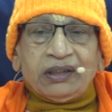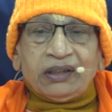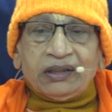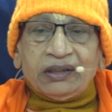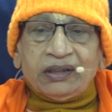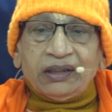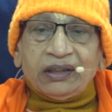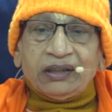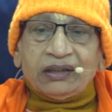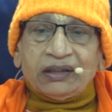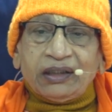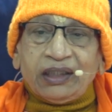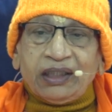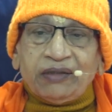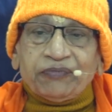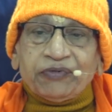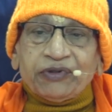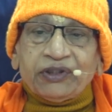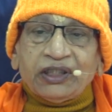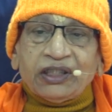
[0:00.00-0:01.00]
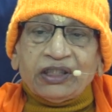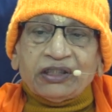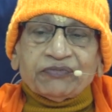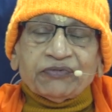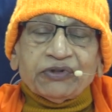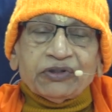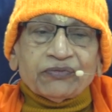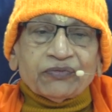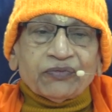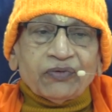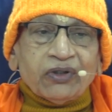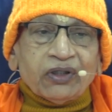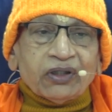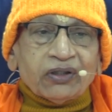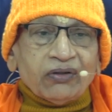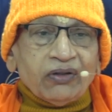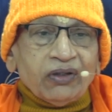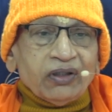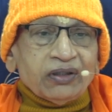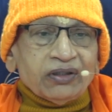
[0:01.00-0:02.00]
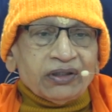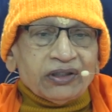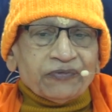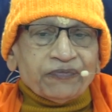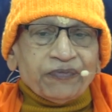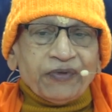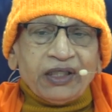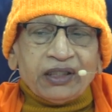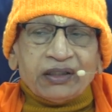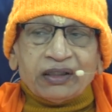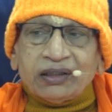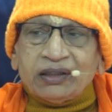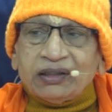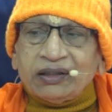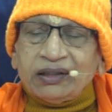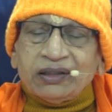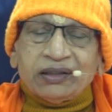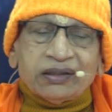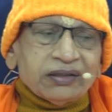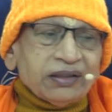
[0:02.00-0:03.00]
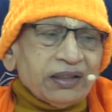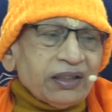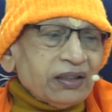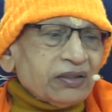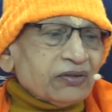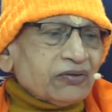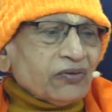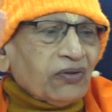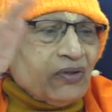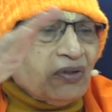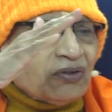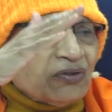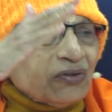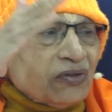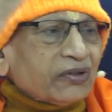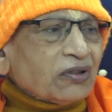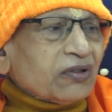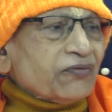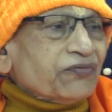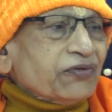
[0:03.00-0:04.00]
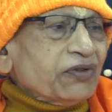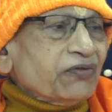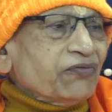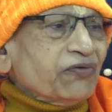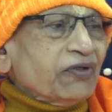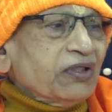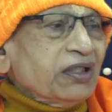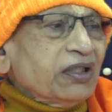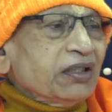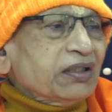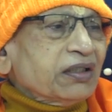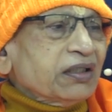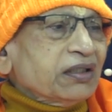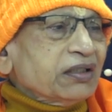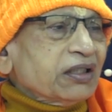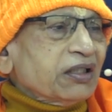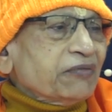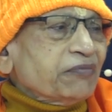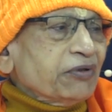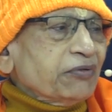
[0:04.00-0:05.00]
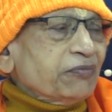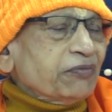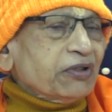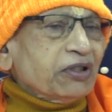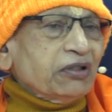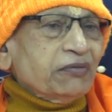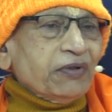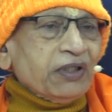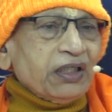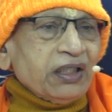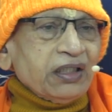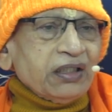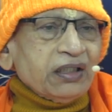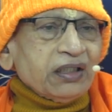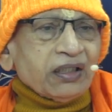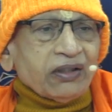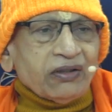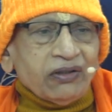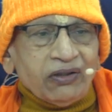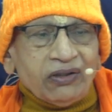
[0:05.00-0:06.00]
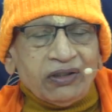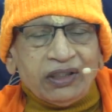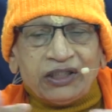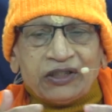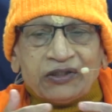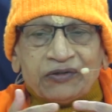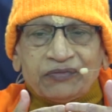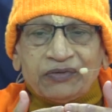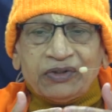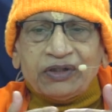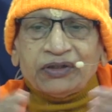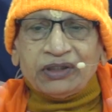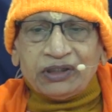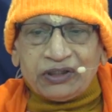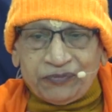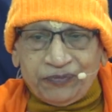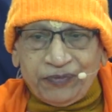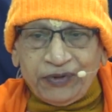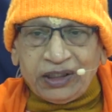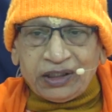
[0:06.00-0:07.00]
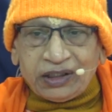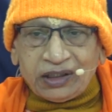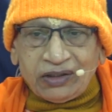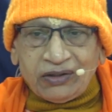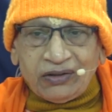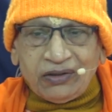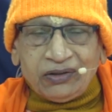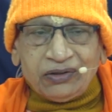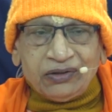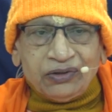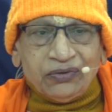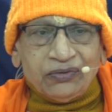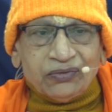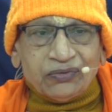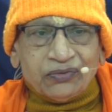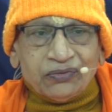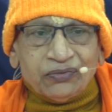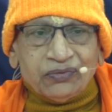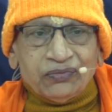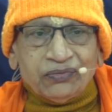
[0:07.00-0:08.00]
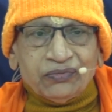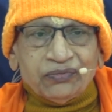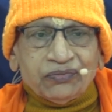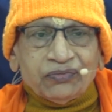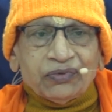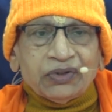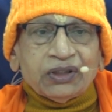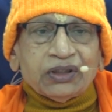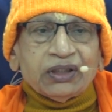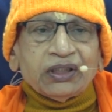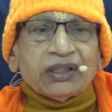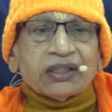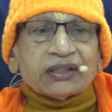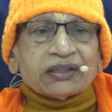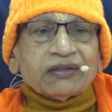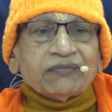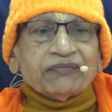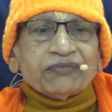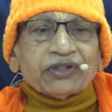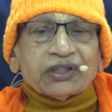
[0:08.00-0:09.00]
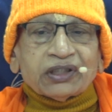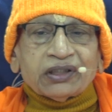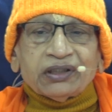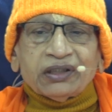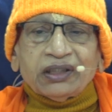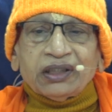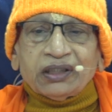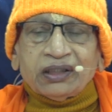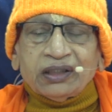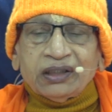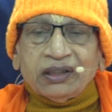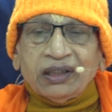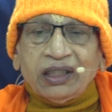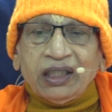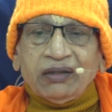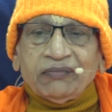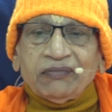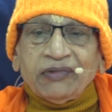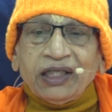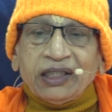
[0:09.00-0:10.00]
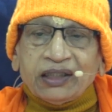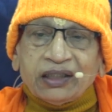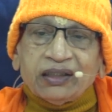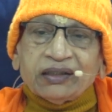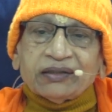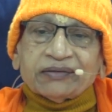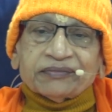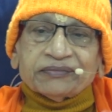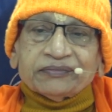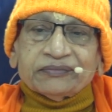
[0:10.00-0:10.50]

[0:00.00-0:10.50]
Then happiness means what? All respect and this, that, and all sorts of the worldly things that people demand and all expect are all due to the assumption that I am lacking.